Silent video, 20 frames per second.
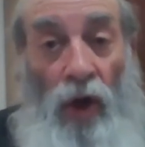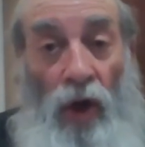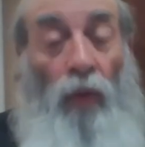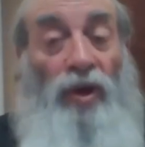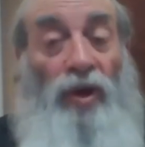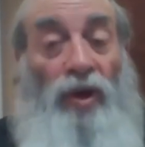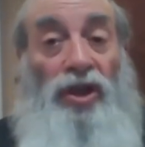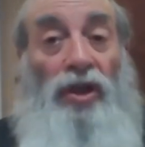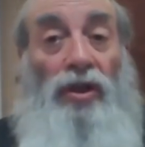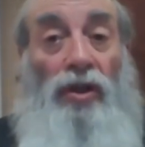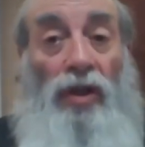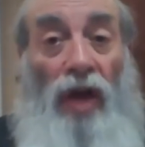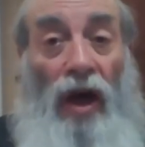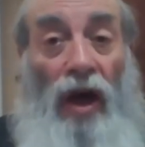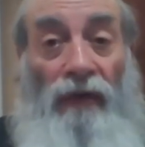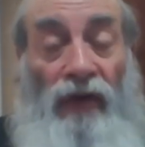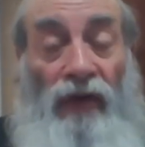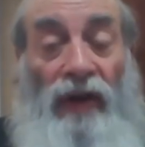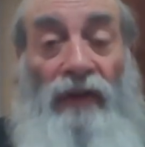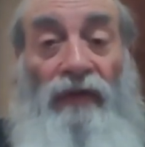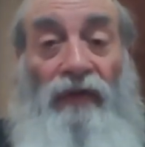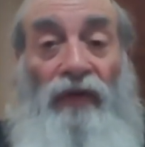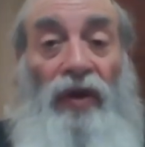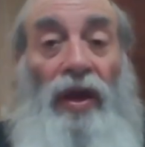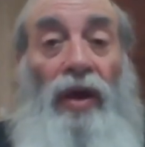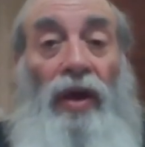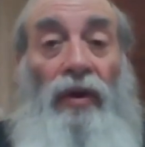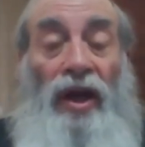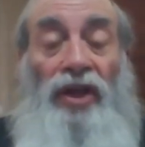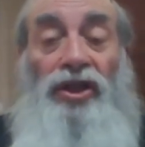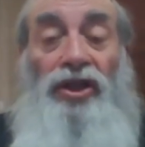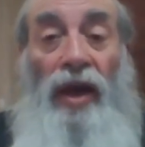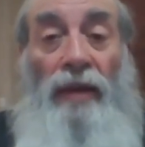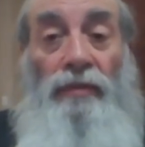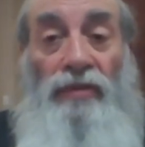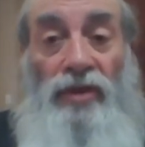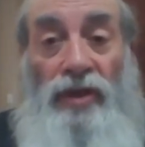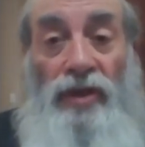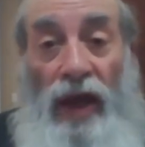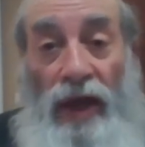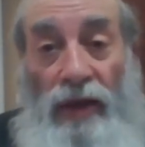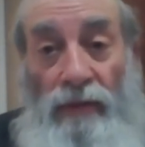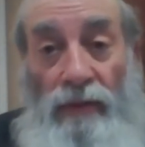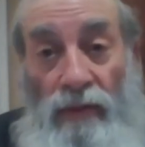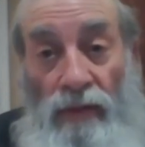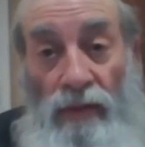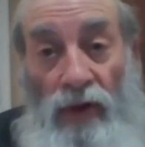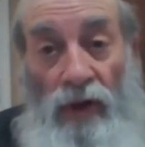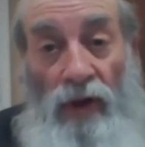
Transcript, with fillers: We should love and fear Hashem's name.